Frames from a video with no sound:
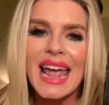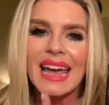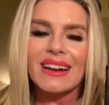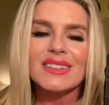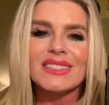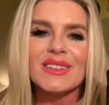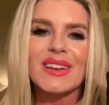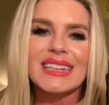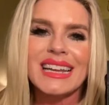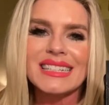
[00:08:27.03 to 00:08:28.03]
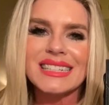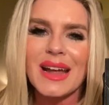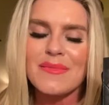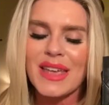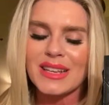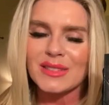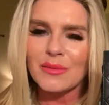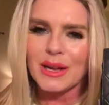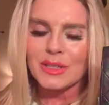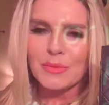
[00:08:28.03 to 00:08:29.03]
And I'll see you again next time. Thanks so
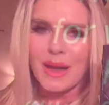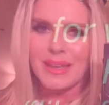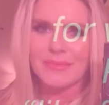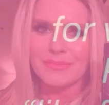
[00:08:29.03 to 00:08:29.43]
much. Bye.